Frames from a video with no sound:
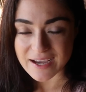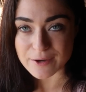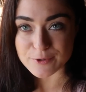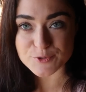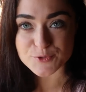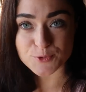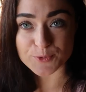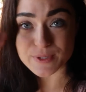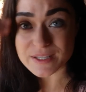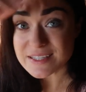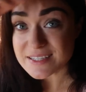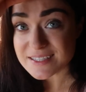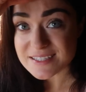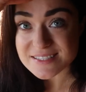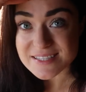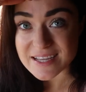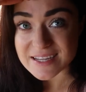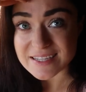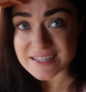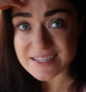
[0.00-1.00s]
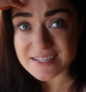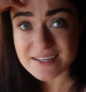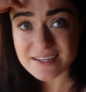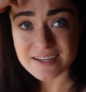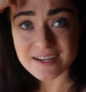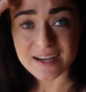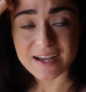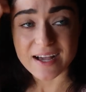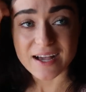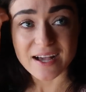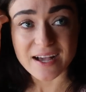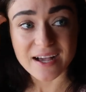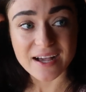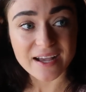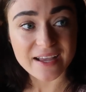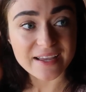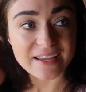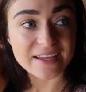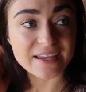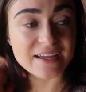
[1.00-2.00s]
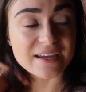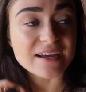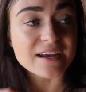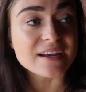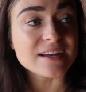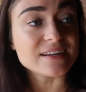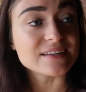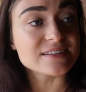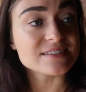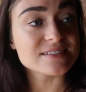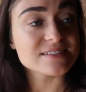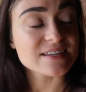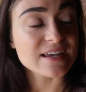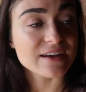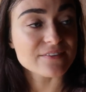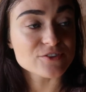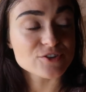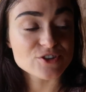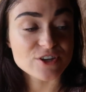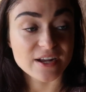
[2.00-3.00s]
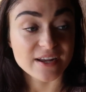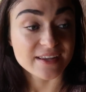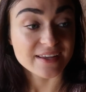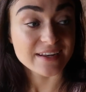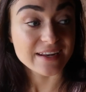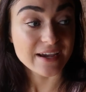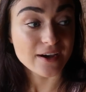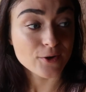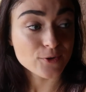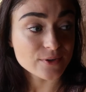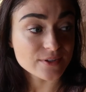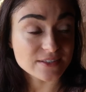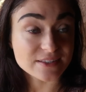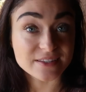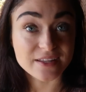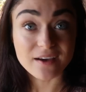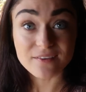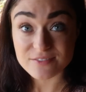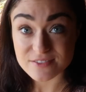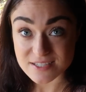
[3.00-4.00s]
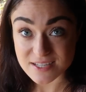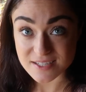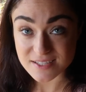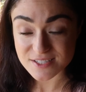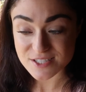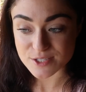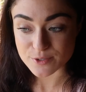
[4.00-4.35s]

I was really excited, and after trying it out, loved it.